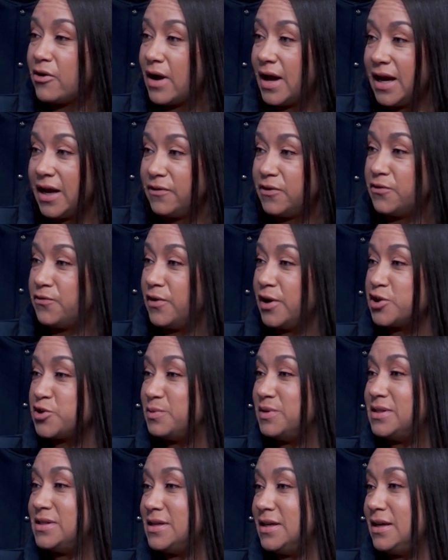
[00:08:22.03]
I had the
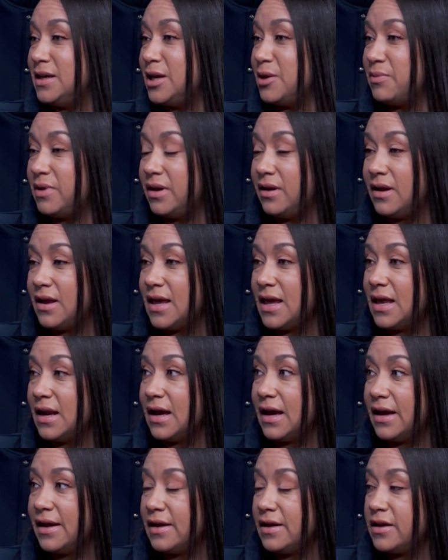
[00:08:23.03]
freshman team, and
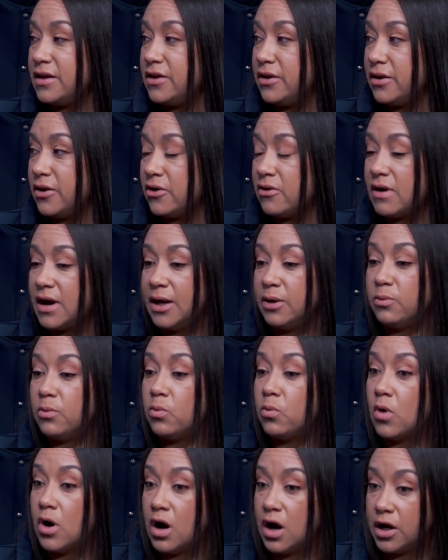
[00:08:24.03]
I
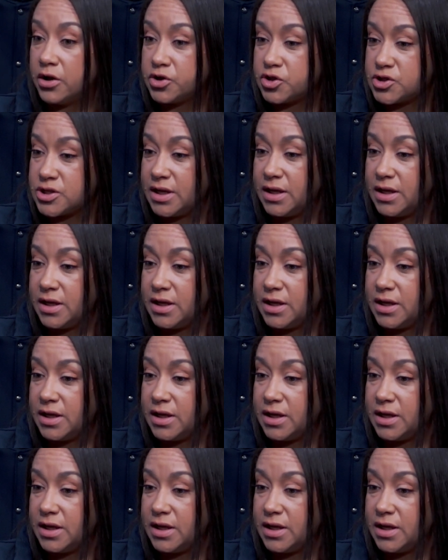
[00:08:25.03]
watched